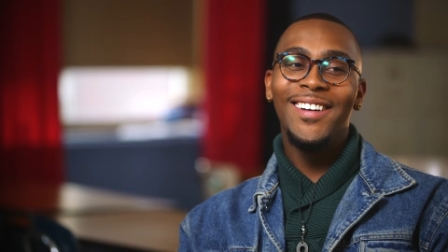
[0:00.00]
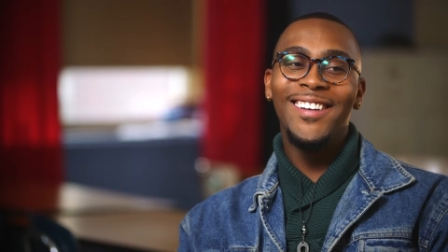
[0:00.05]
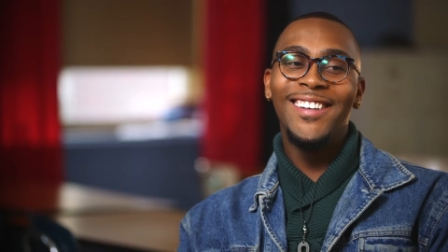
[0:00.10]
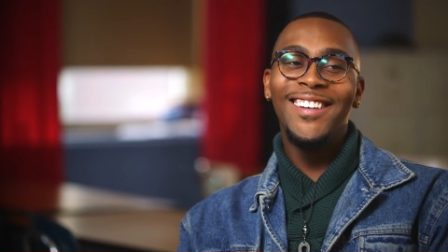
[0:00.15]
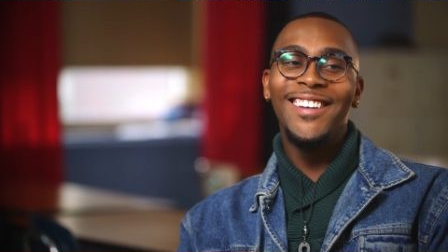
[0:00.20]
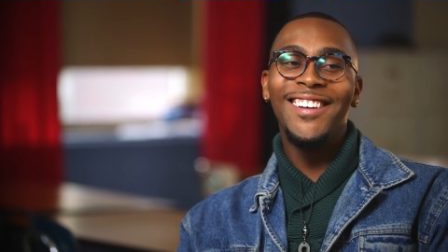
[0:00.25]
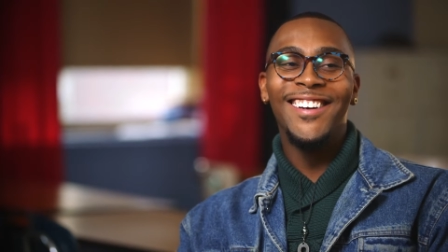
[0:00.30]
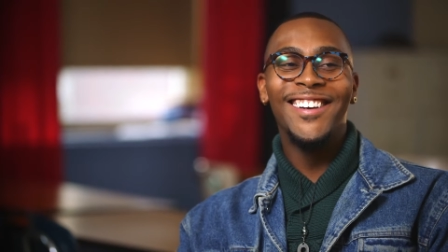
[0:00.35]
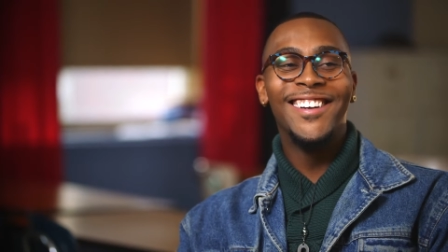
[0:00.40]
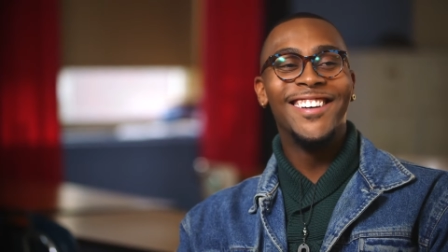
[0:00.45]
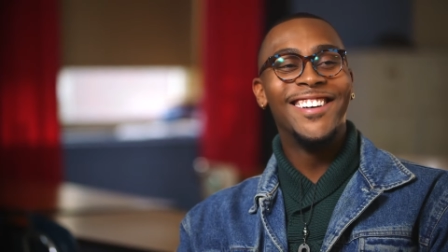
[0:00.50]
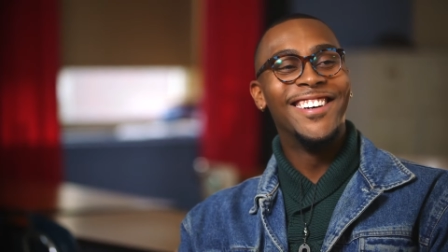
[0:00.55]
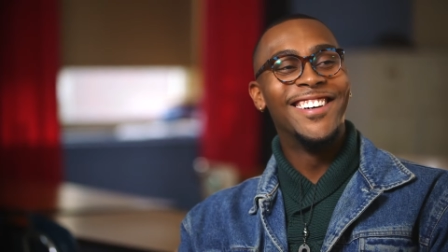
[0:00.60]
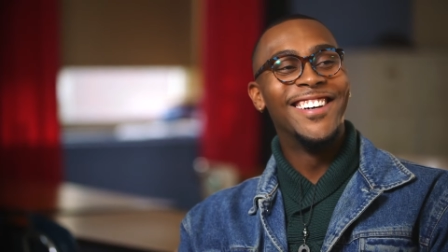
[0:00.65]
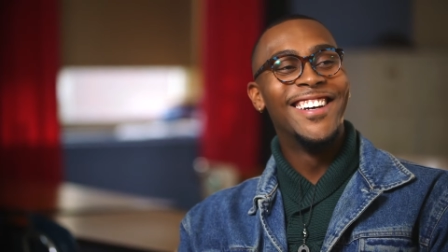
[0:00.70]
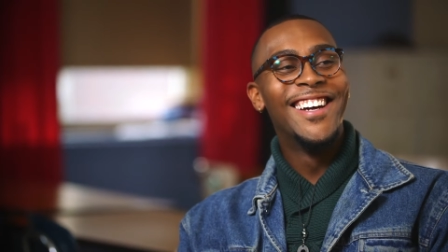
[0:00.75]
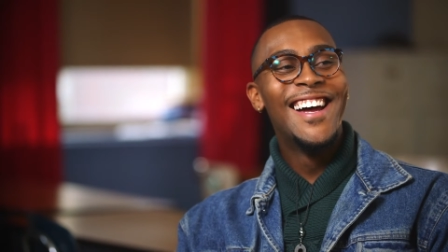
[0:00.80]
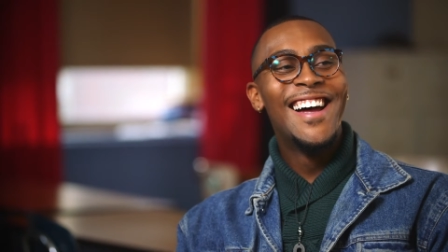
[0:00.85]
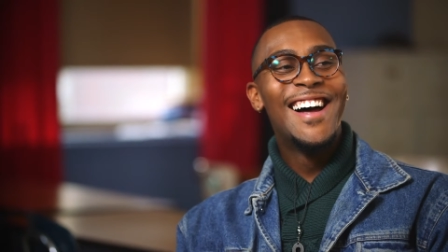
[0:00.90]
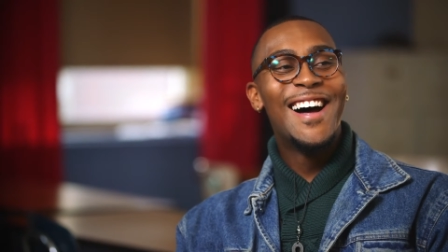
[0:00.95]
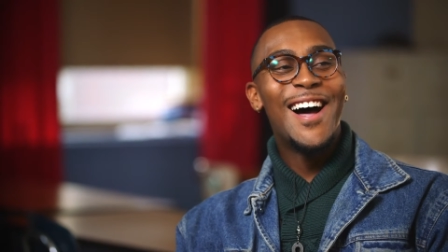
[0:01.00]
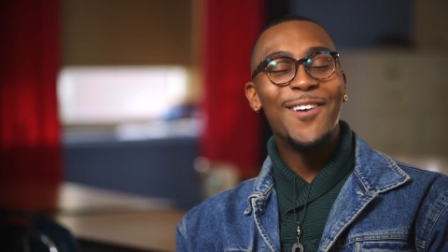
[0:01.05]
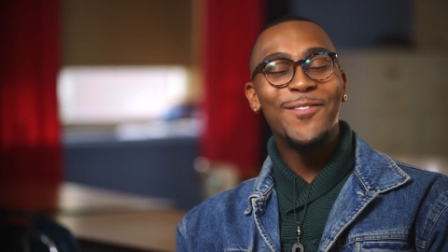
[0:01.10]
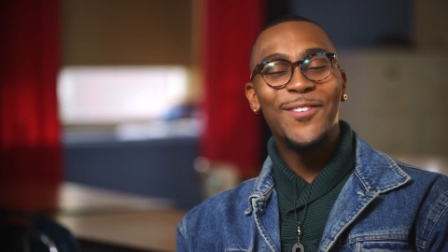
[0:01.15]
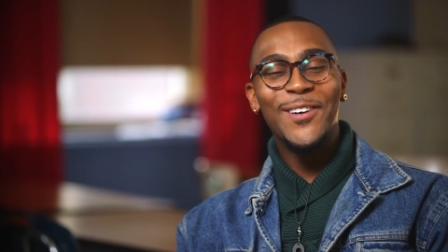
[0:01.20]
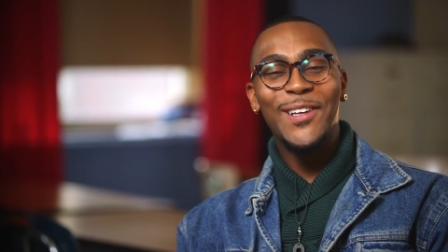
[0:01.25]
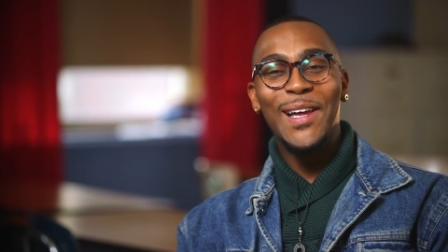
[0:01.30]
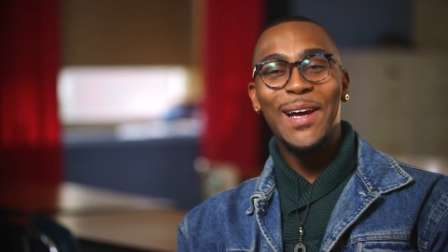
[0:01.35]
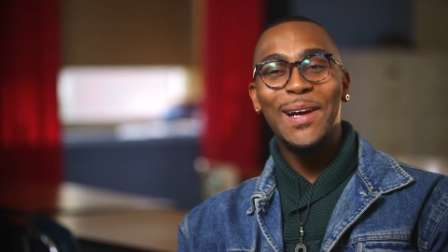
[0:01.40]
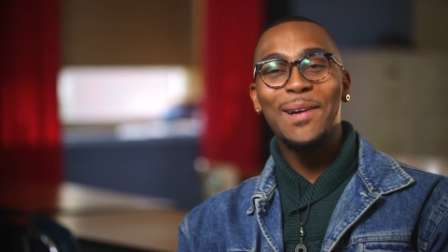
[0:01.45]
I
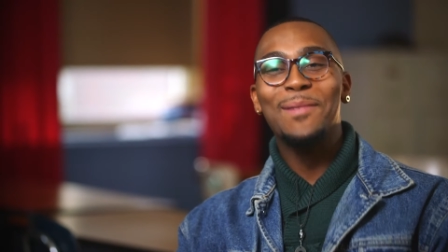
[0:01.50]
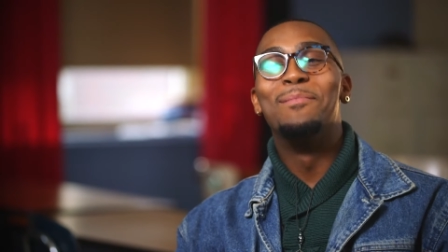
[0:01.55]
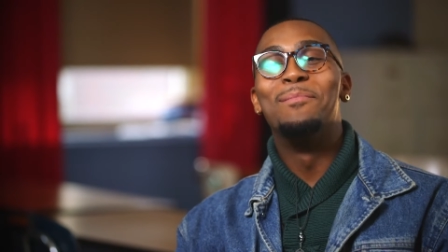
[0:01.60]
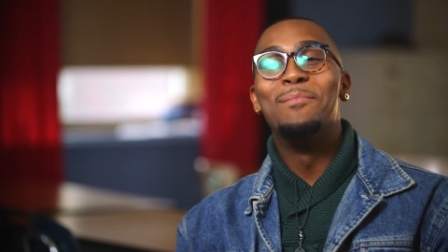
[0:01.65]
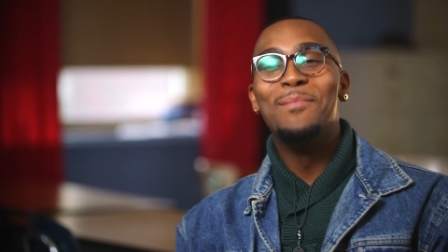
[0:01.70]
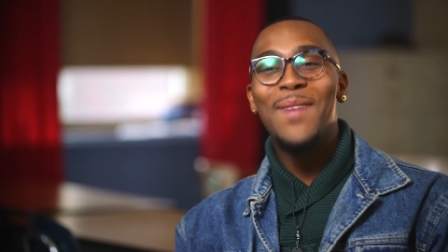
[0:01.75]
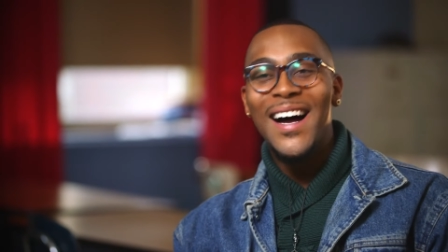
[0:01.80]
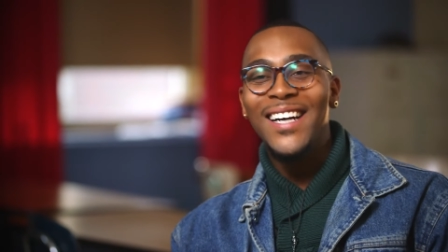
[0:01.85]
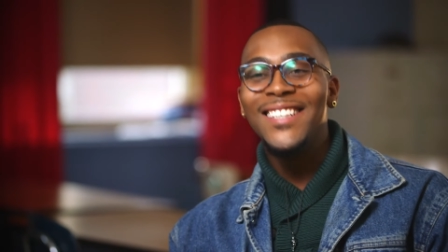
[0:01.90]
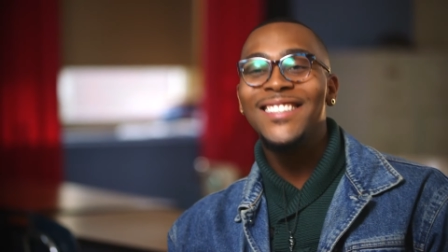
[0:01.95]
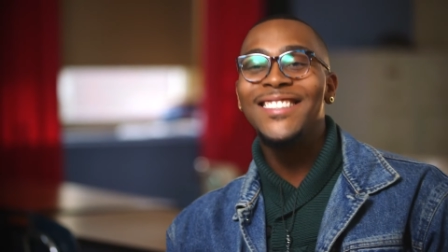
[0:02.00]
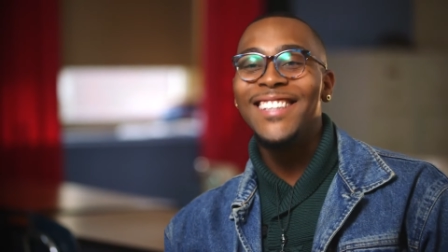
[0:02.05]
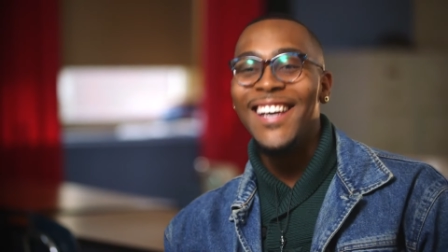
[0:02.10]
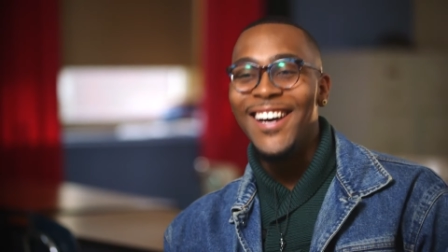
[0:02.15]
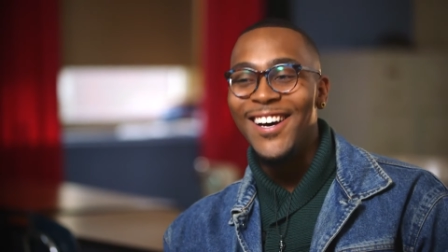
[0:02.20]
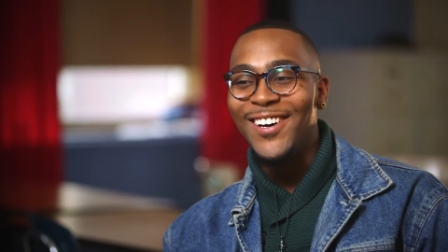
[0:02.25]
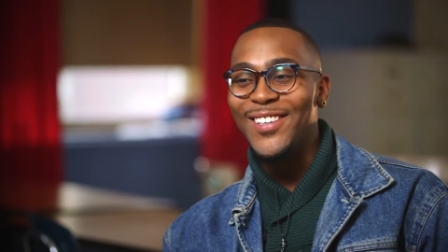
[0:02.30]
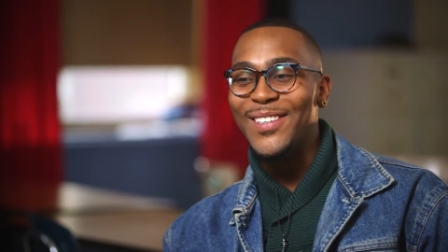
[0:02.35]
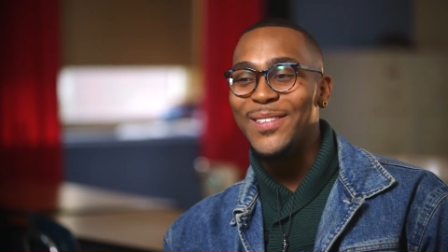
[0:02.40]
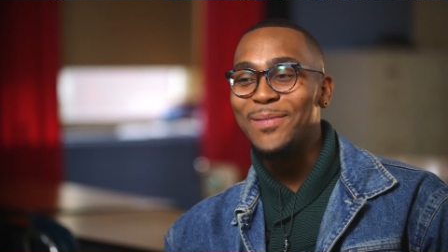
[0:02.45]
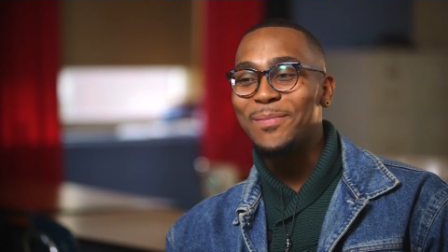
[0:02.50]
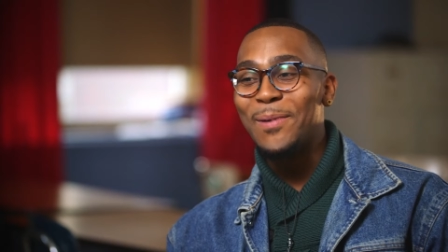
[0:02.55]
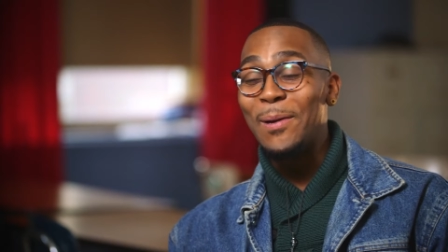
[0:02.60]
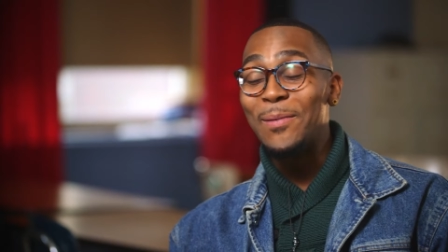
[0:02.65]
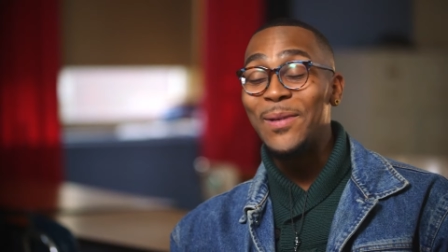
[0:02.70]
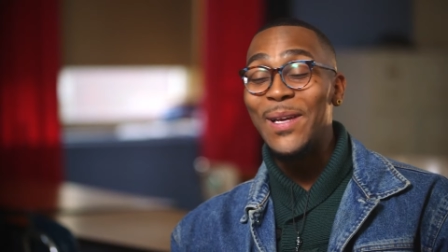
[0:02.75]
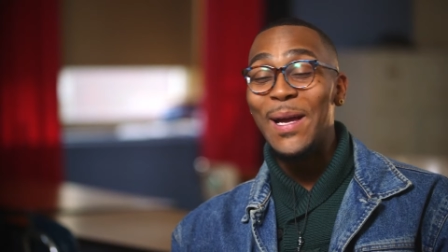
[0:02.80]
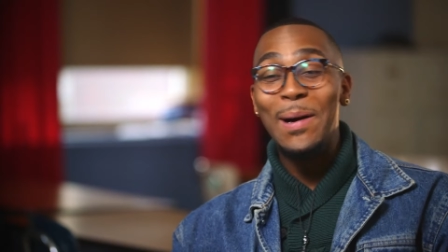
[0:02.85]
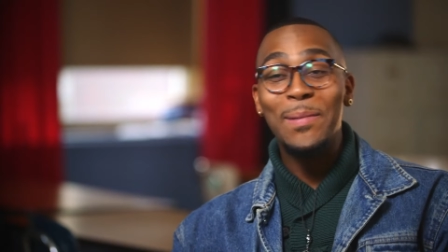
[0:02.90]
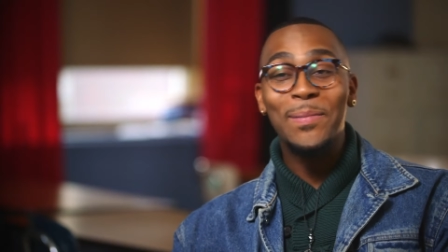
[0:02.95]
feel like my style is
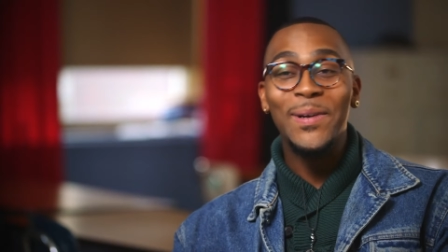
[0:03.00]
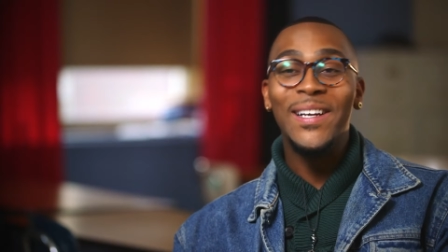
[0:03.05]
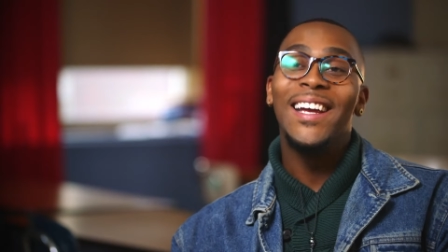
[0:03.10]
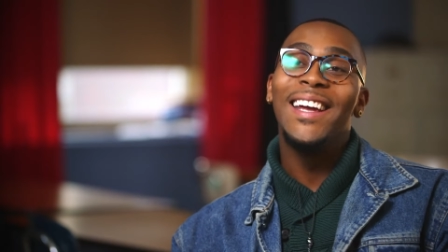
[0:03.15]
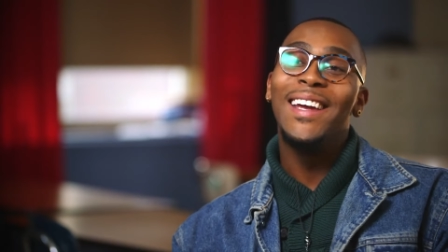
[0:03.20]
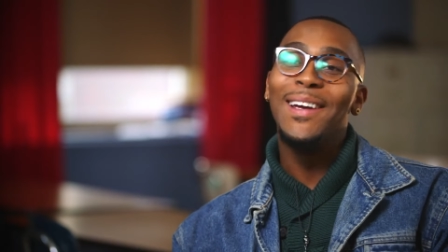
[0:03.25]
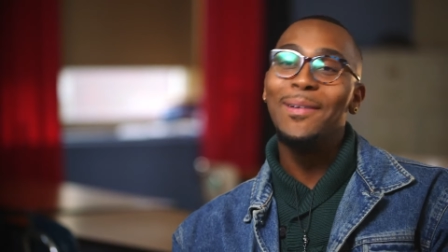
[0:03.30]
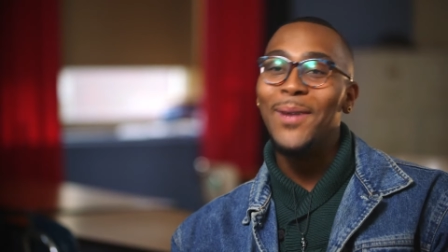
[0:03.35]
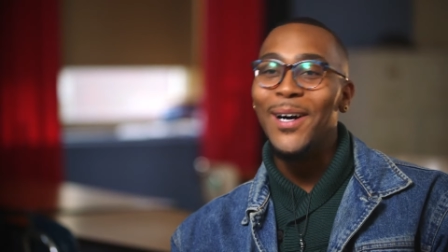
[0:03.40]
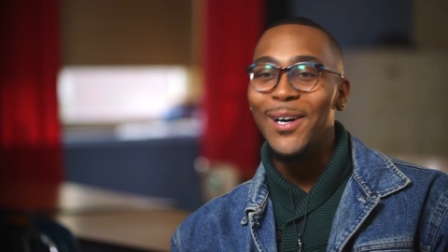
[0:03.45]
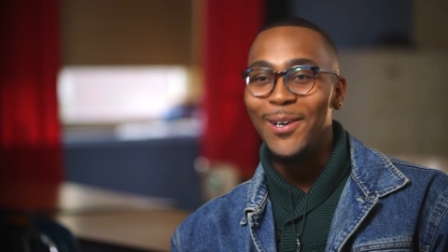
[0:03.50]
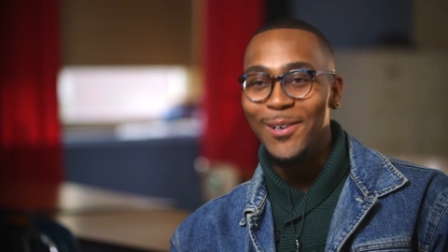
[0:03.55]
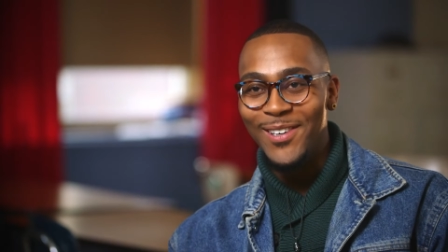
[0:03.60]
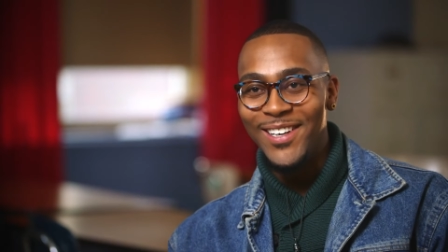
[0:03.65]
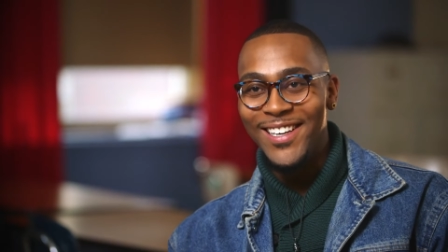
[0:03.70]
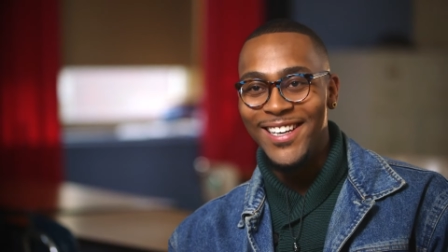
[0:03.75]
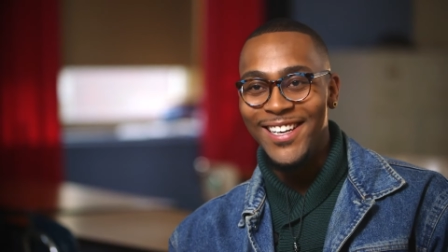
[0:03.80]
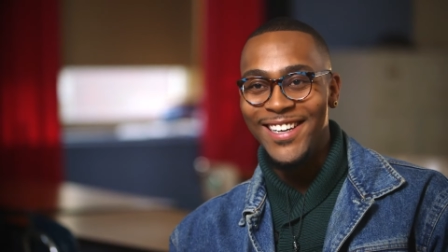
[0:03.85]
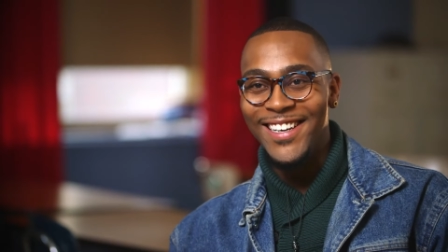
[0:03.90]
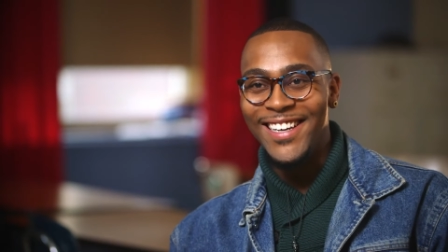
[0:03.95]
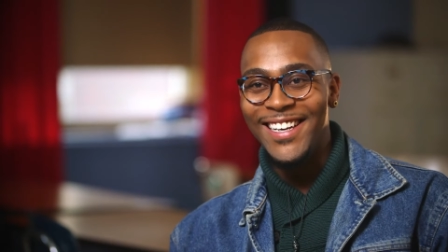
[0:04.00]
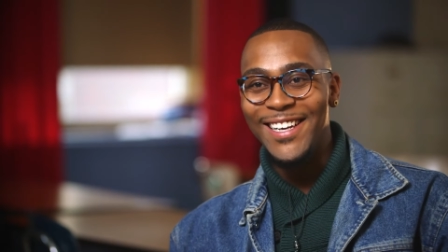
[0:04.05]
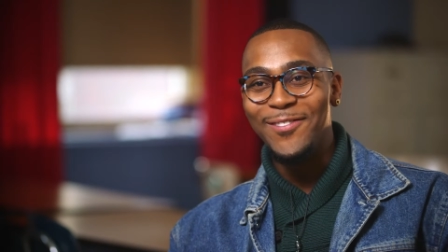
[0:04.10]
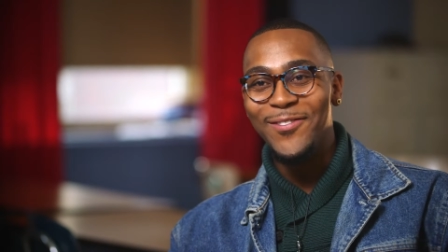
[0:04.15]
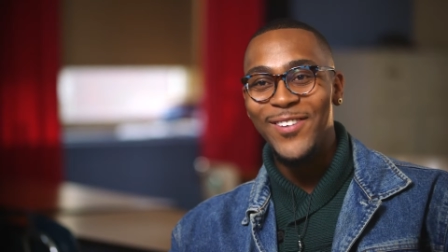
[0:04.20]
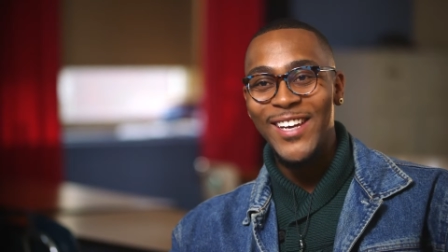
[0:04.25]
probably helping him out, if